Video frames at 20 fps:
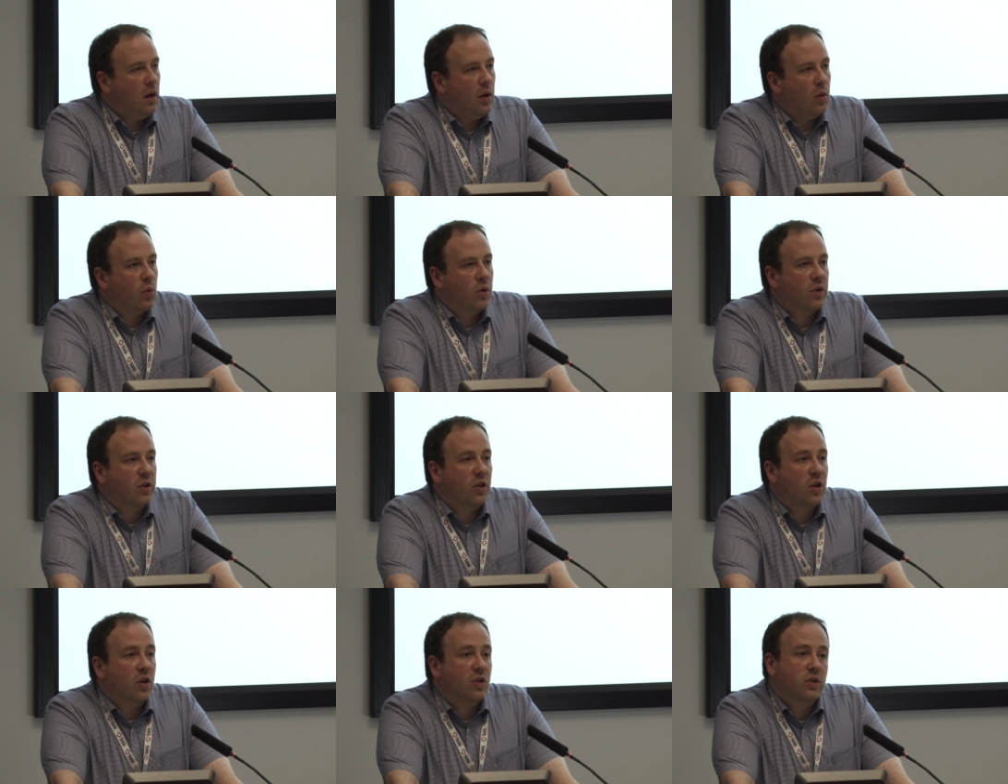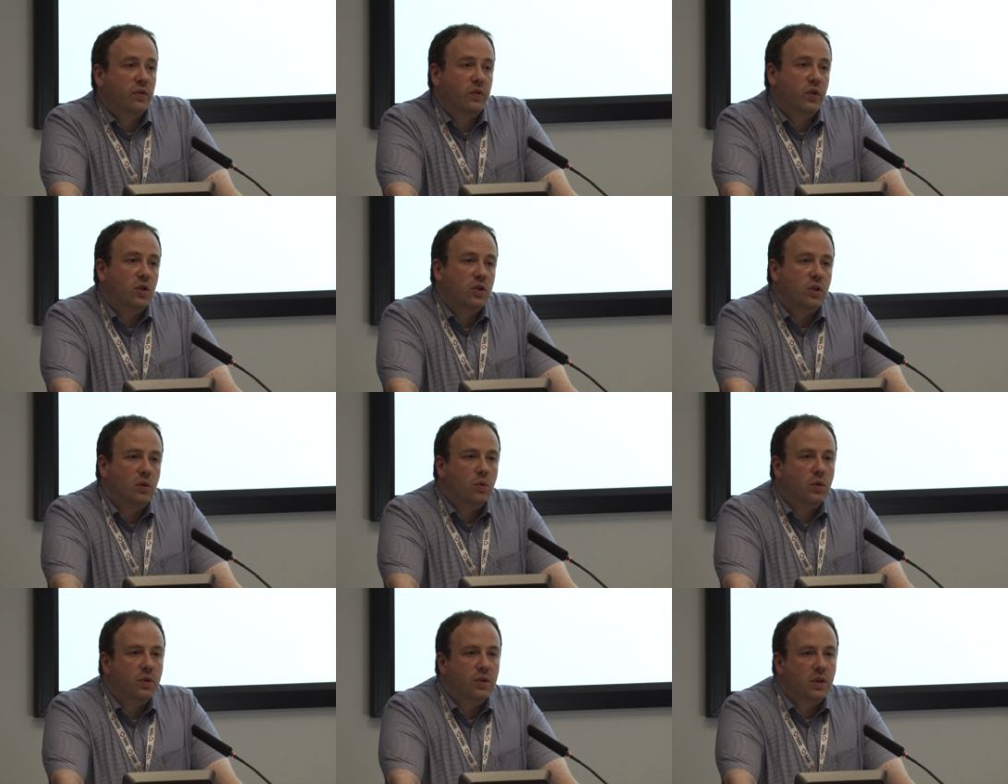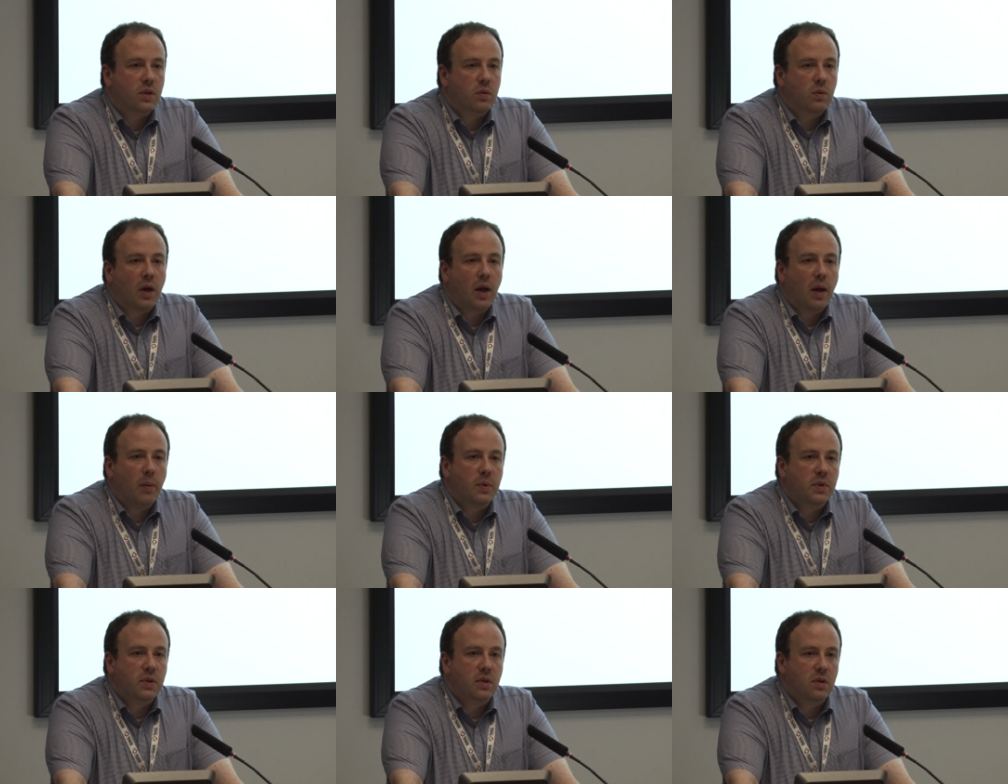One of the controversial ones is what
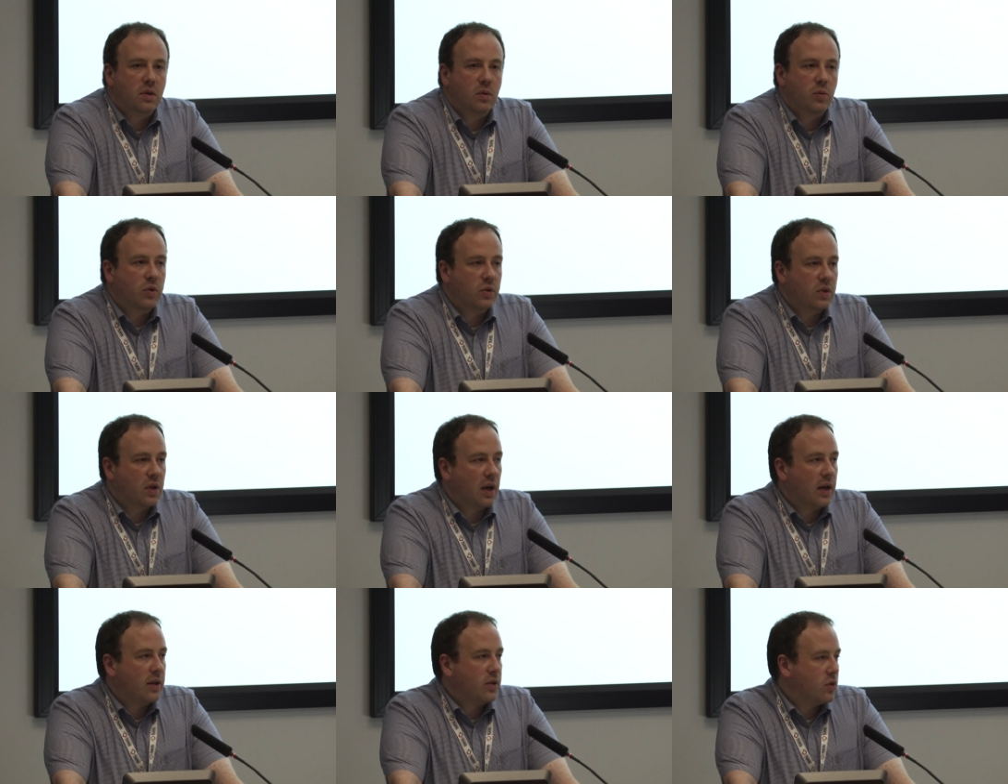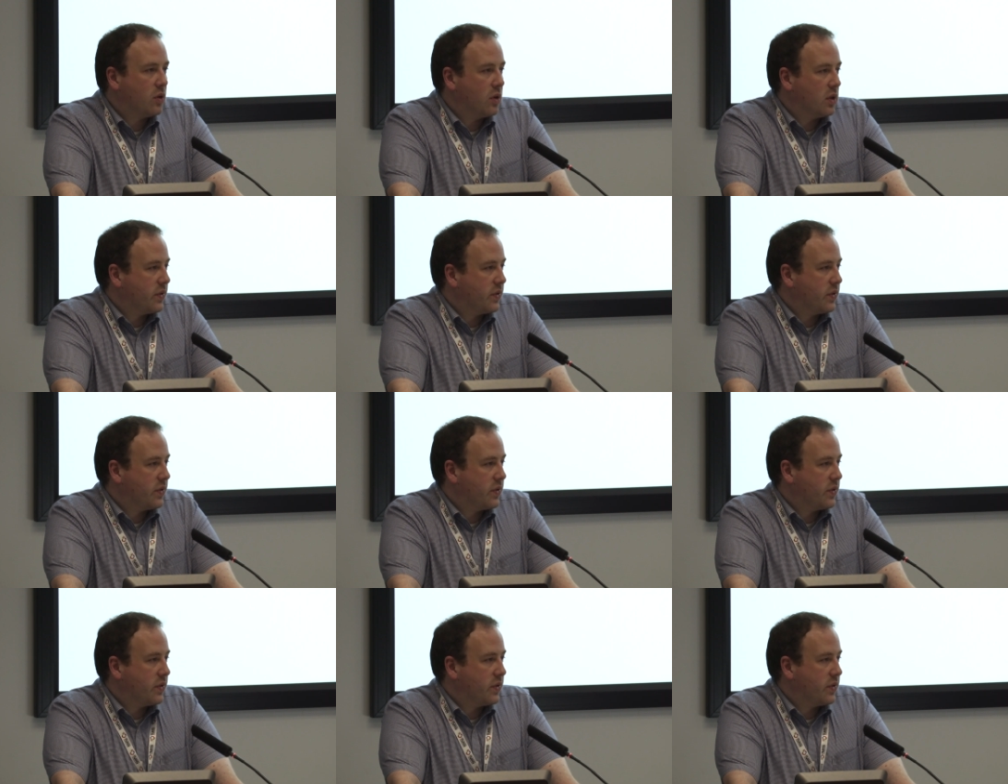happens to someone whose cholesterol